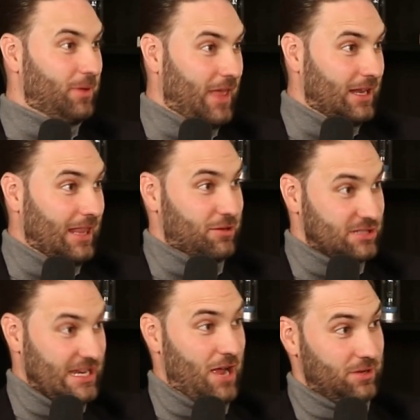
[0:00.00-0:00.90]
But that allows
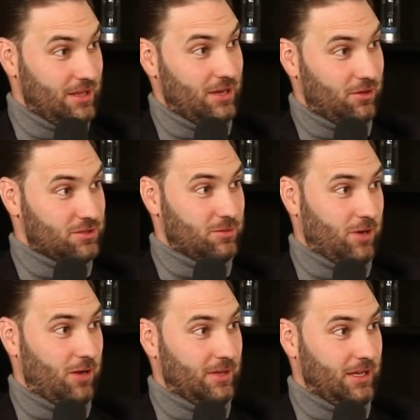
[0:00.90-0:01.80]
sound to then also
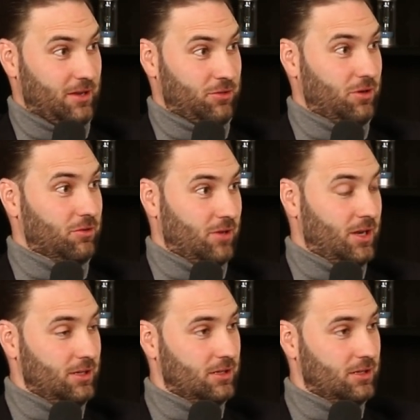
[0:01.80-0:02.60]
probably get through, right?